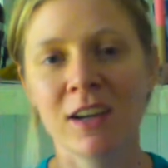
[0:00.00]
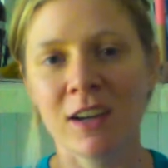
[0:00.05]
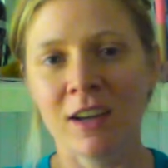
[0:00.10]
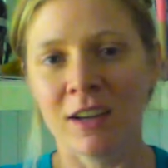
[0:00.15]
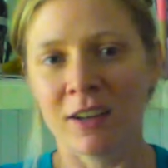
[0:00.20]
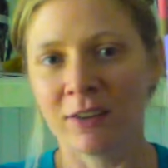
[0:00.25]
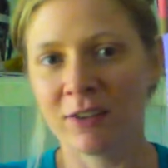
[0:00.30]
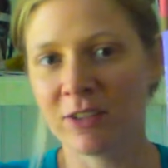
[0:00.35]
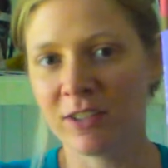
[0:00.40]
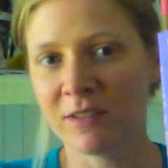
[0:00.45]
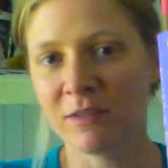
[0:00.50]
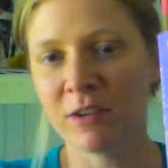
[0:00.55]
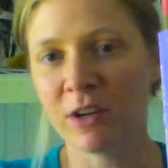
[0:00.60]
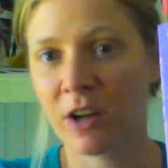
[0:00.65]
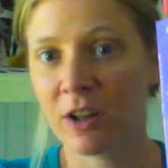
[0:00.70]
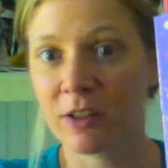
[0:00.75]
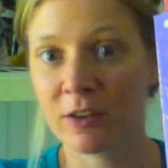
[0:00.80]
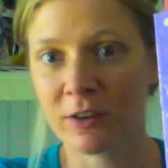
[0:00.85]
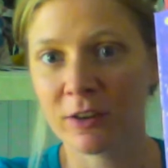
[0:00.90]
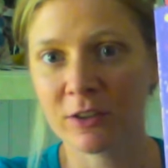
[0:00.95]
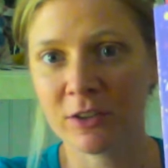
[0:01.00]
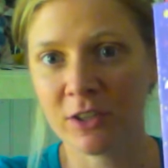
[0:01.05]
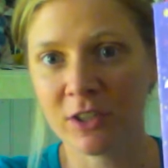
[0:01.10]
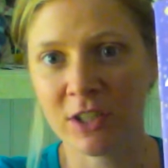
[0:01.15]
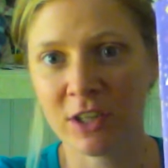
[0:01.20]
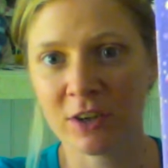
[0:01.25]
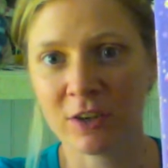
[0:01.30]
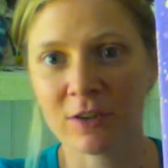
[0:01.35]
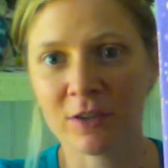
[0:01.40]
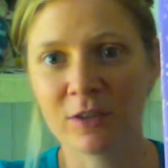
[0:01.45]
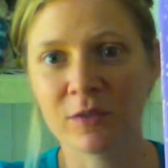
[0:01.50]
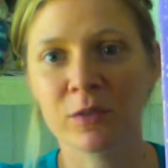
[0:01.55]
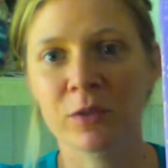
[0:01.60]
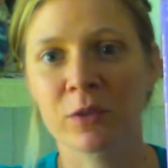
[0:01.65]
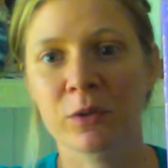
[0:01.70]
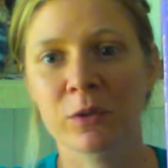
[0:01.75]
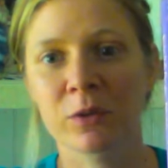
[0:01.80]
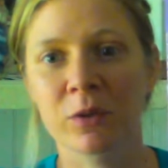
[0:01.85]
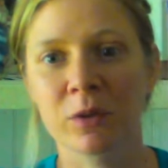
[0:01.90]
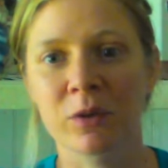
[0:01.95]
there's even other stickers for
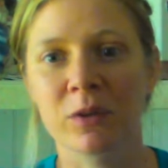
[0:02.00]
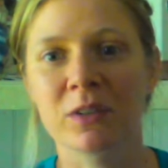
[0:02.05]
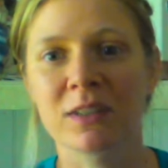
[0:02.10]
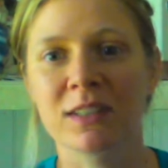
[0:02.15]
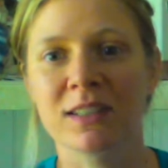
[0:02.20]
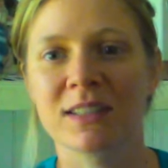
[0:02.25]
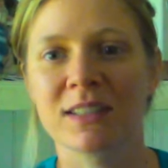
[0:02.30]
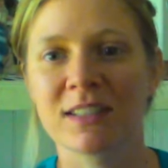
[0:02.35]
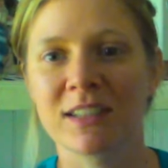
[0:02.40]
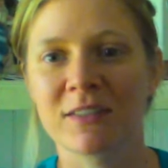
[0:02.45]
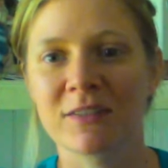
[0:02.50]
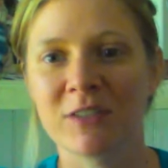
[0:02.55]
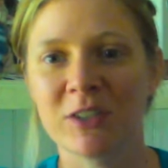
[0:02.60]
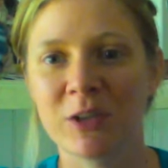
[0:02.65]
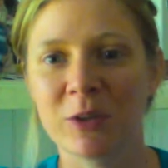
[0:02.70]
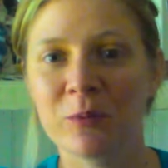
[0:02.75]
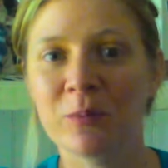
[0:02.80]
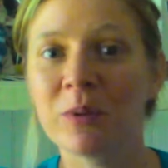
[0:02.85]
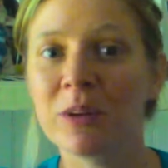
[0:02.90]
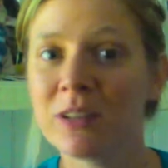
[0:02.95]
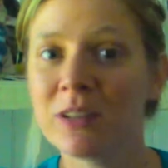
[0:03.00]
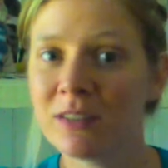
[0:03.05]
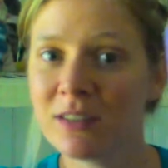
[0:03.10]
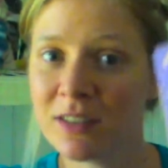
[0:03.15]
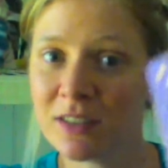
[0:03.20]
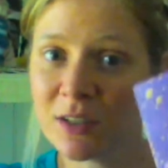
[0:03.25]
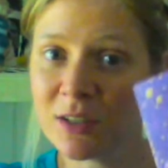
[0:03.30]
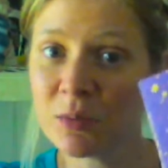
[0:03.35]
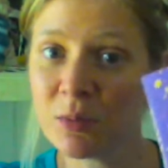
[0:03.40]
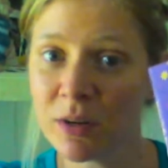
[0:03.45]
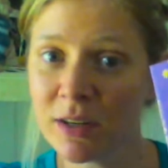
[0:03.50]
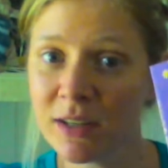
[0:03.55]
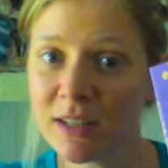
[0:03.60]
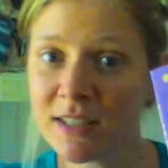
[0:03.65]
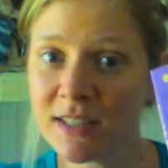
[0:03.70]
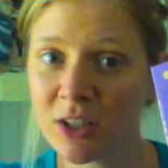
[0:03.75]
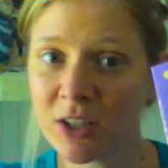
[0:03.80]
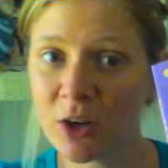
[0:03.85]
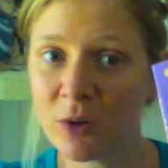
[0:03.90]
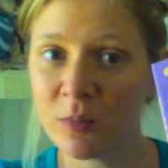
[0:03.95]
little girls and stuff too. But this is one of the
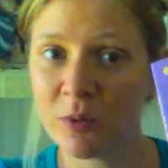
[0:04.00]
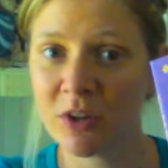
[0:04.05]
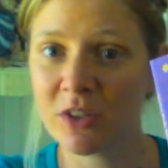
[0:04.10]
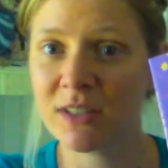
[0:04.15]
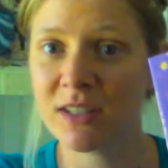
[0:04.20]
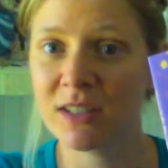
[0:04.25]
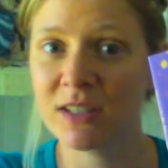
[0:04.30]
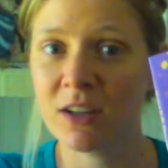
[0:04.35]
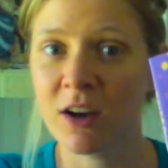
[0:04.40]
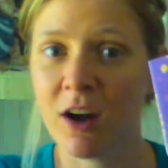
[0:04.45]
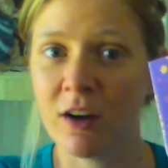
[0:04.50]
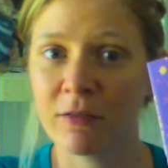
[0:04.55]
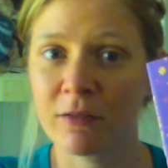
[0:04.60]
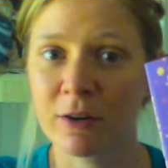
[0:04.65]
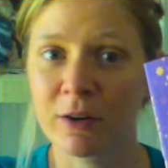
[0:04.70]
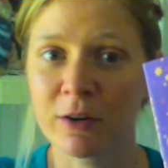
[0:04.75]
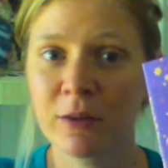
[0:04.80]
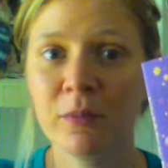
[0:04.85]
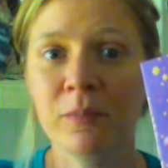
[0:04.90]
sticker books that's offered.